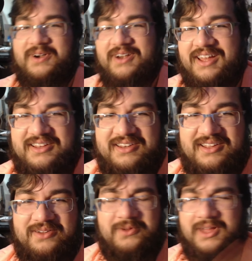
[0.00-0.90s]
And
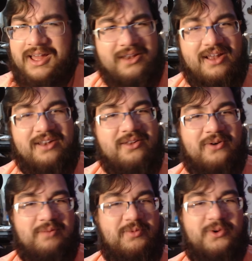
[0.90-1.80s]
well, I don't know
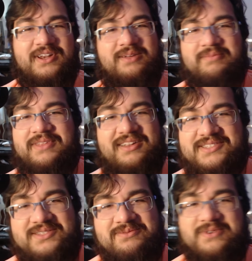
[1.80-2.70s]
why I pointed up there. The
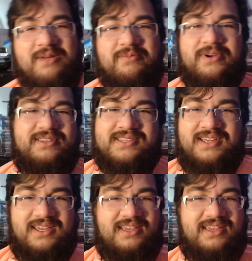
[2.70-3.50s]
subscribe button's like,